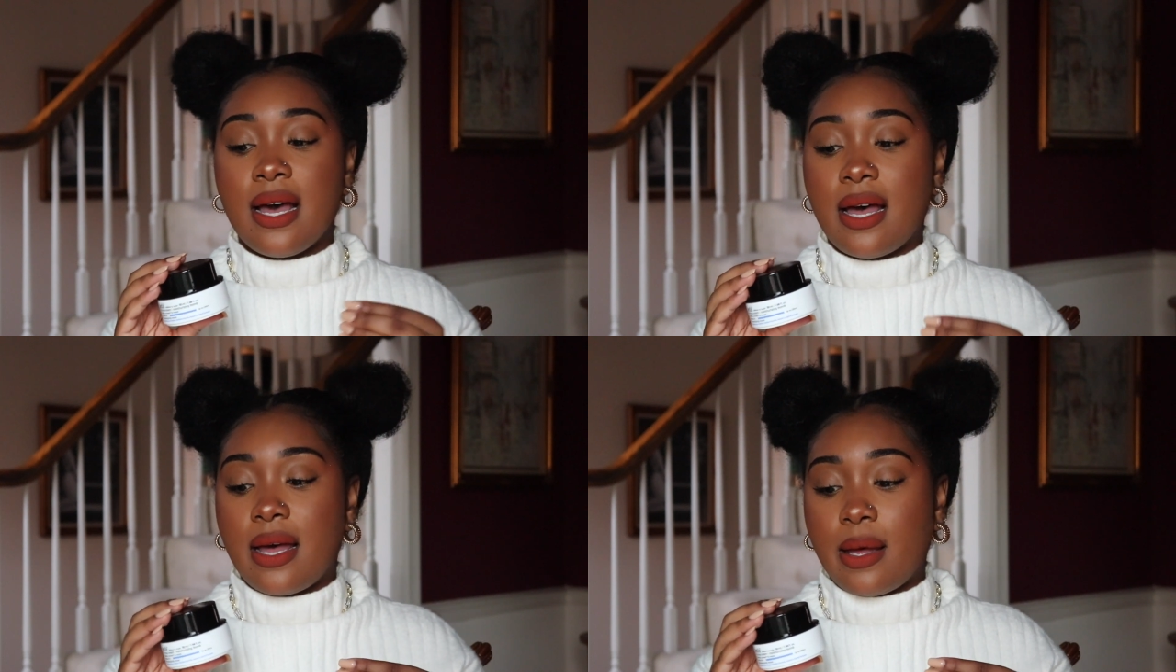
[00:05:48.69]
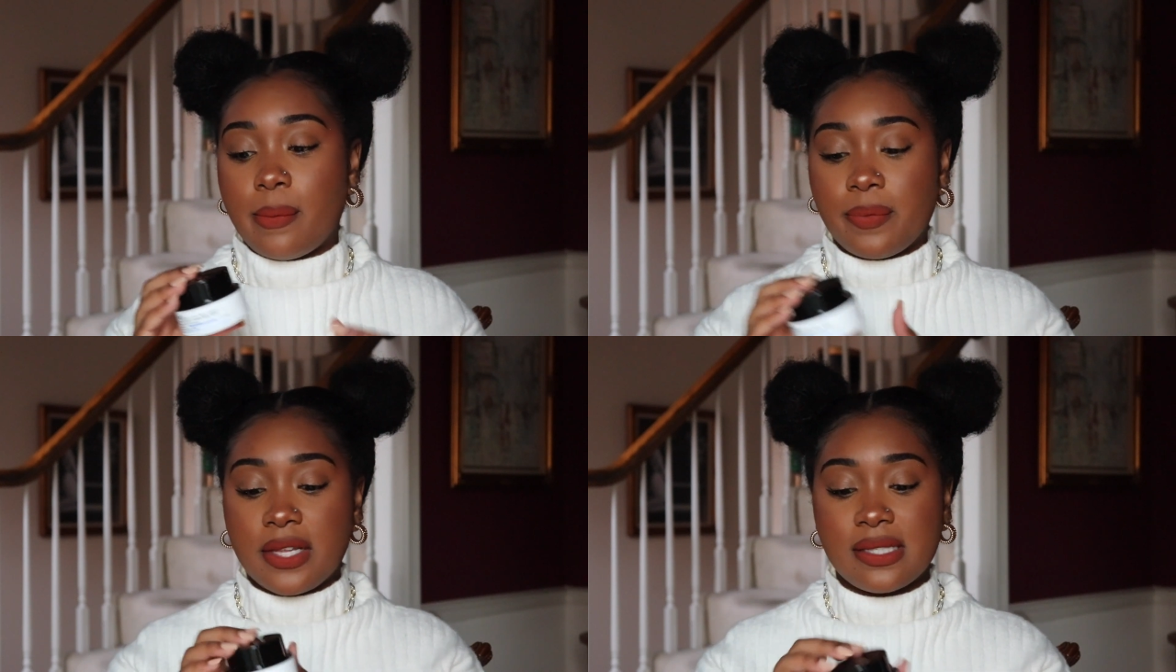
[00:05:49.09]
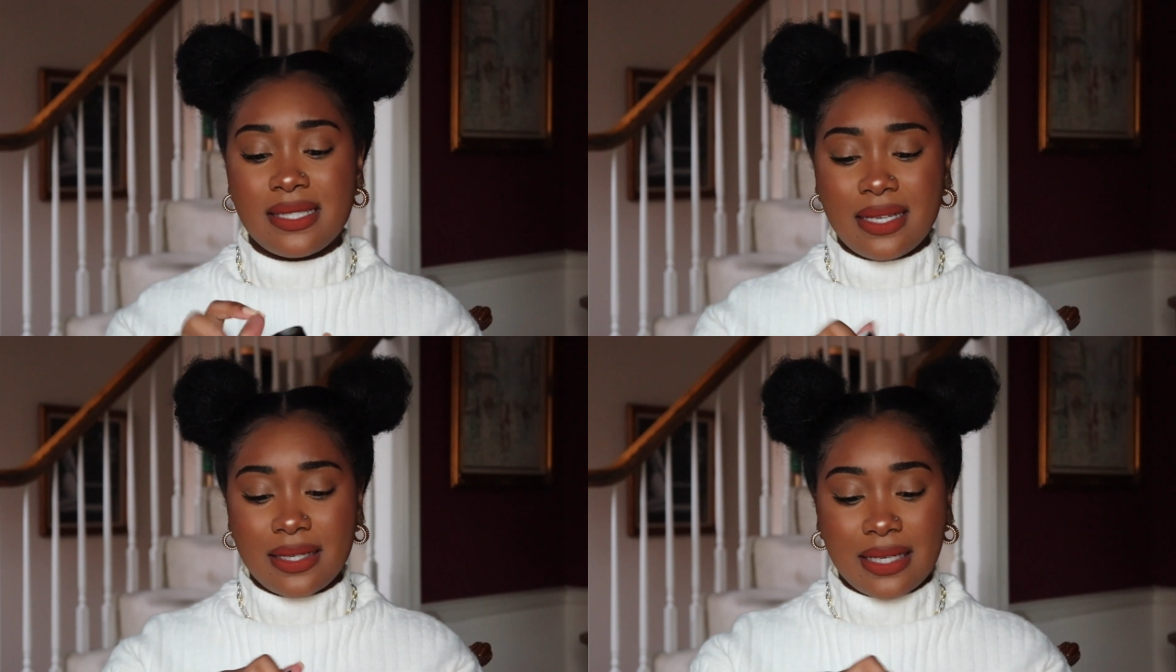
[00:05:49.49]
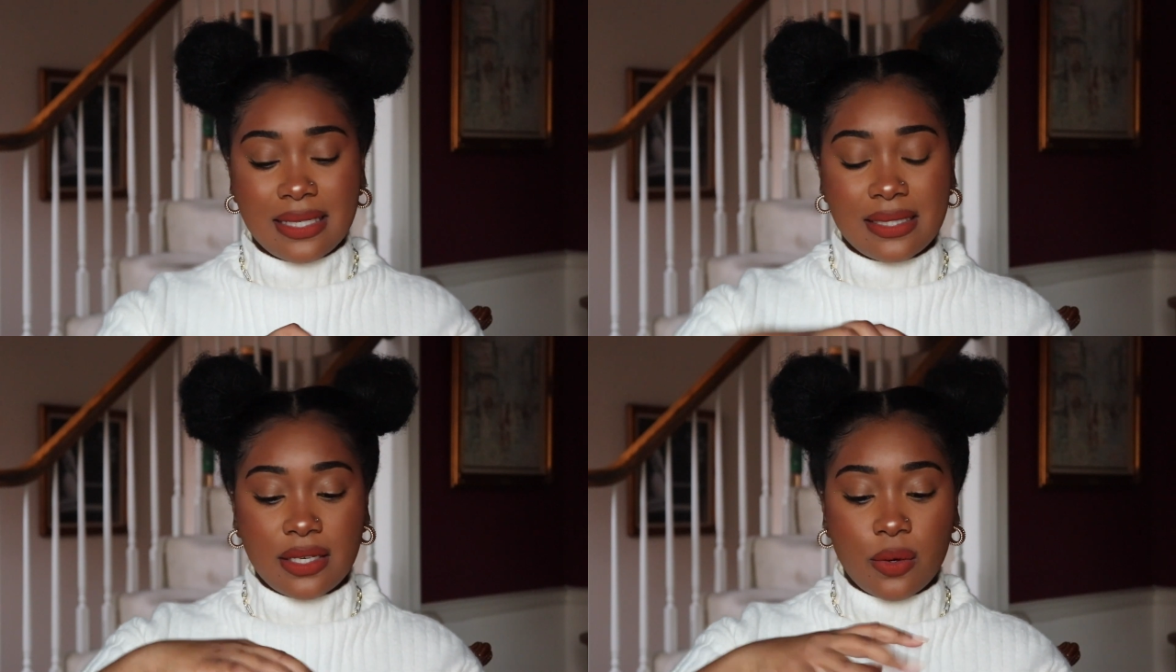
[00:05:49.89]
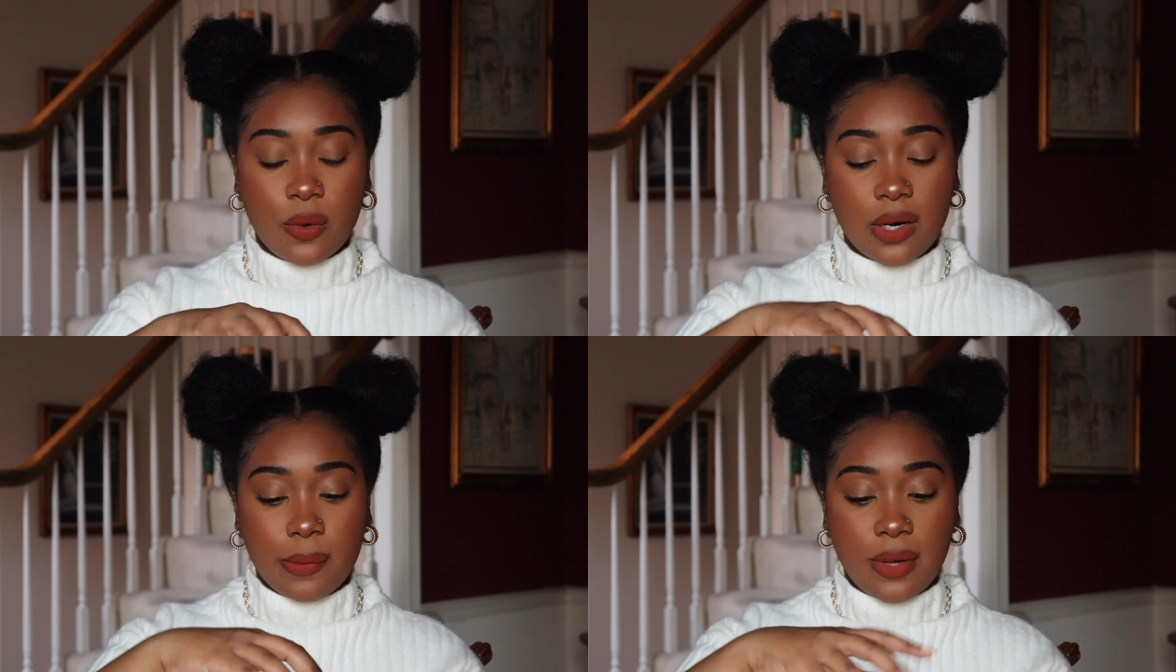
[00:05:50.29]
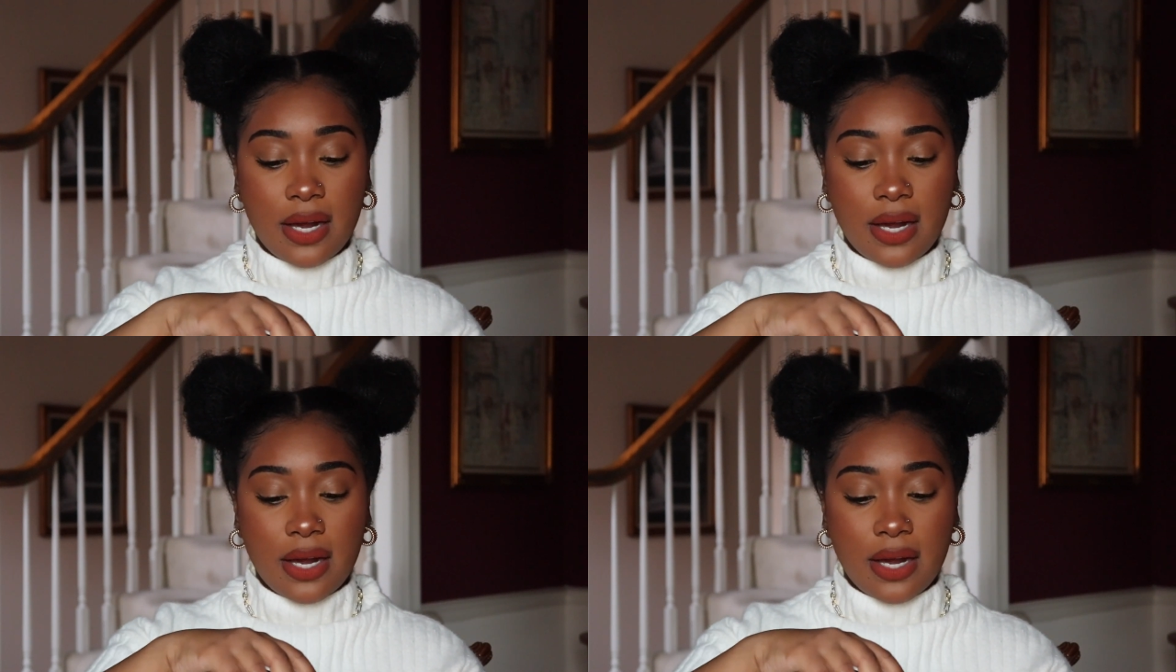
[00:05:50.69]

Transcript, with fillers: Um, the scent isn't horrible.